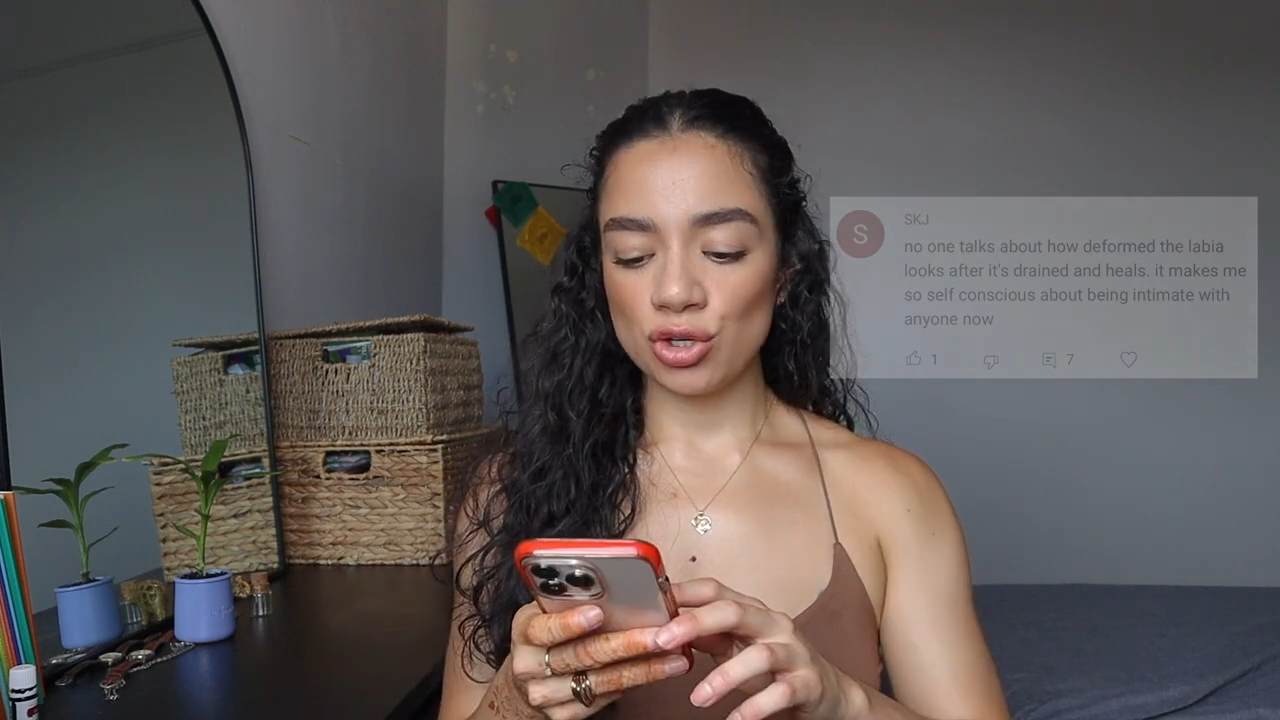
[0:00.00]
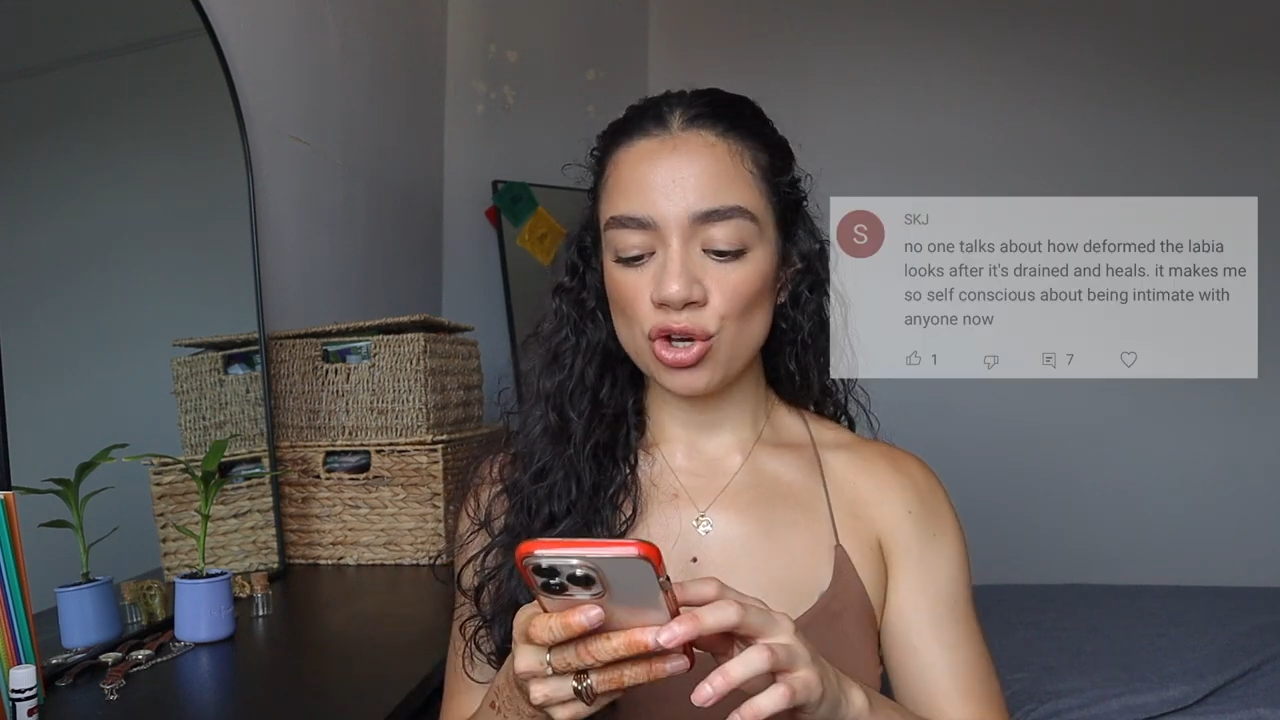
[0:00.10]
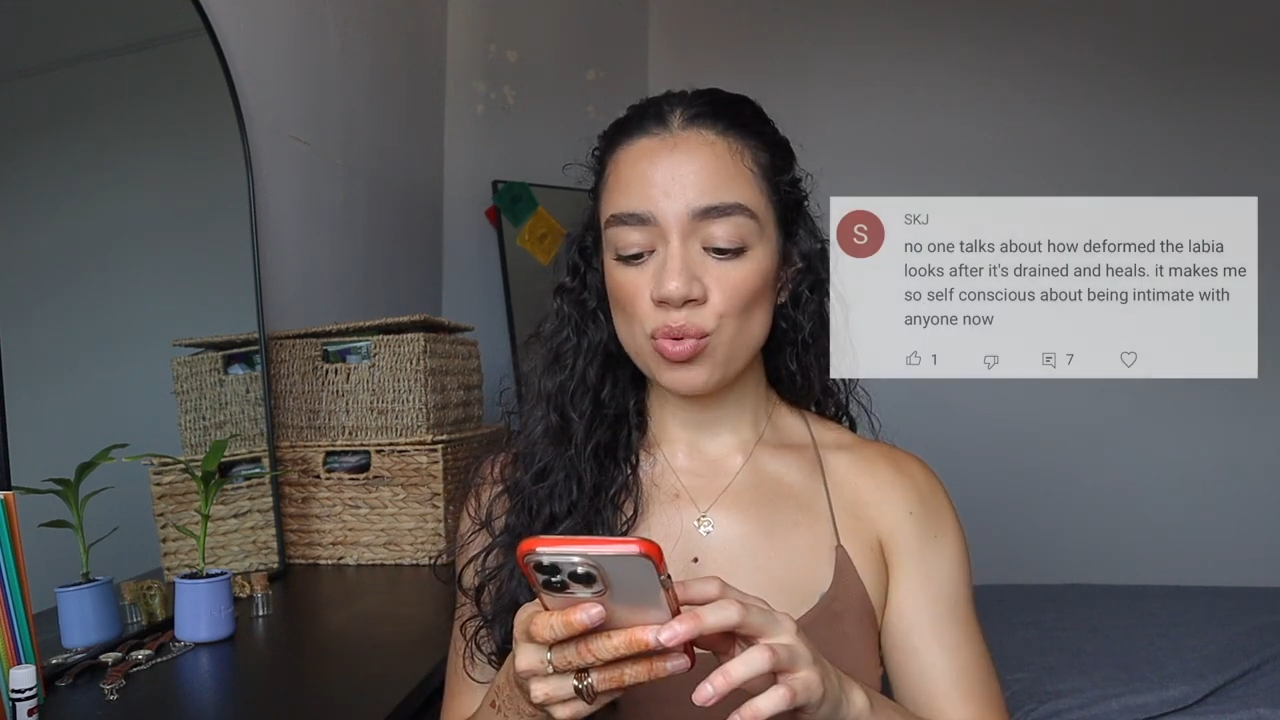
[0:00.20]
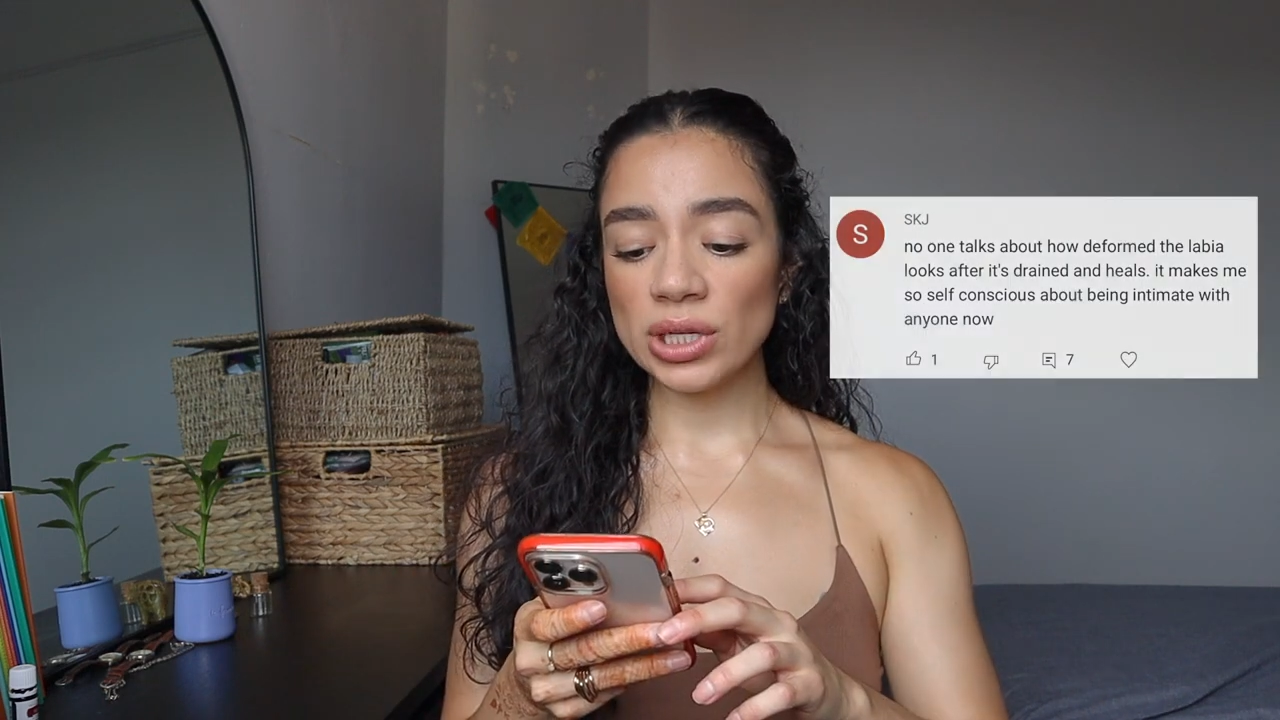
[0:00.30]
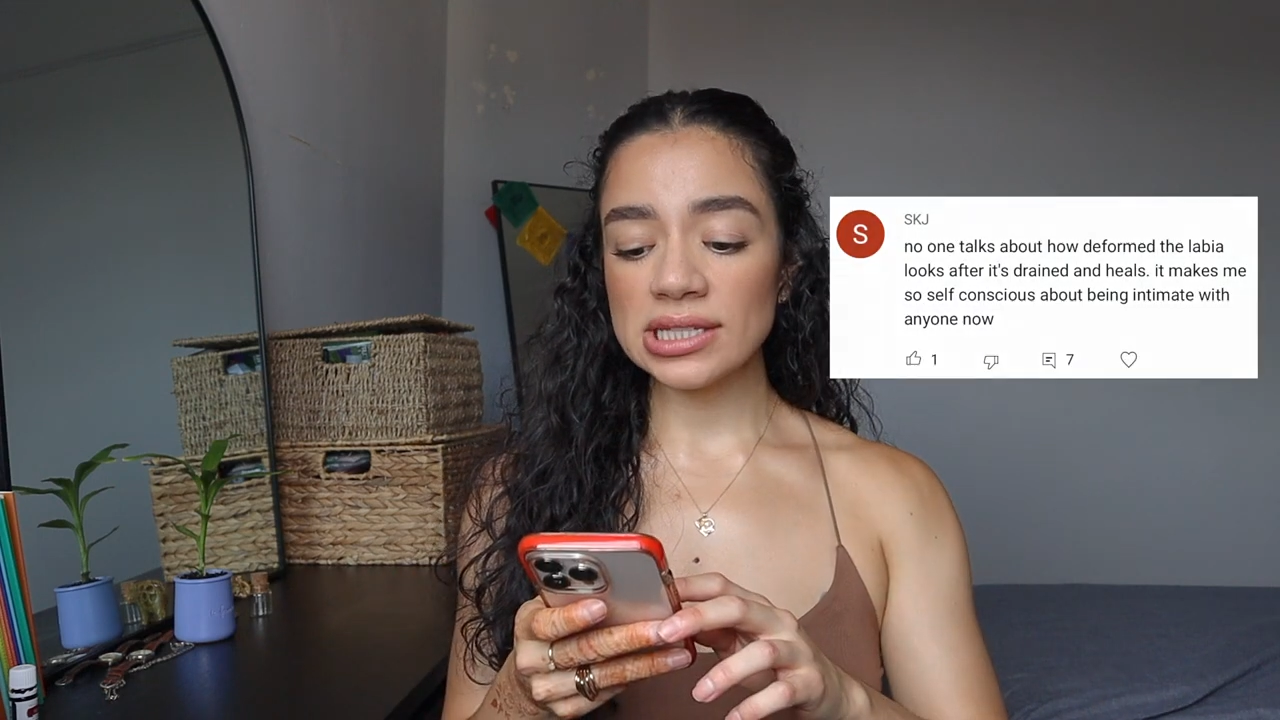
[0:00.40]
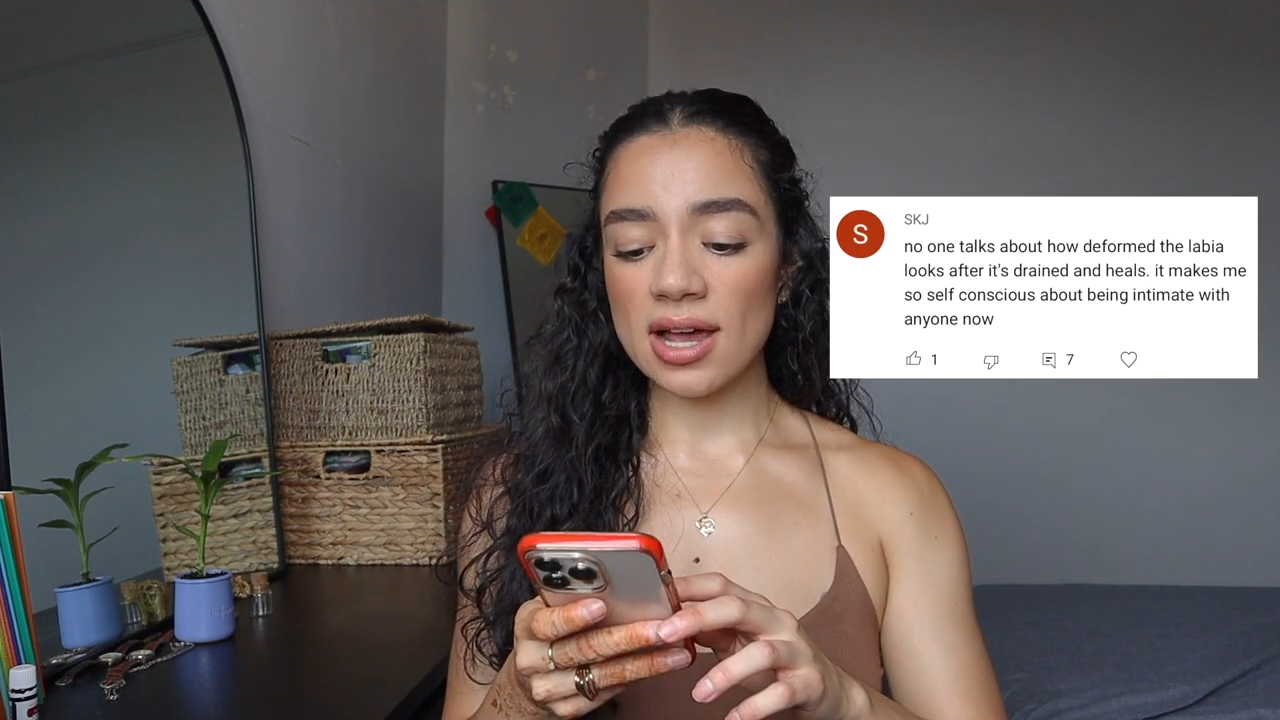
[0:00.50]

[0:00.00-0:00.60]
No one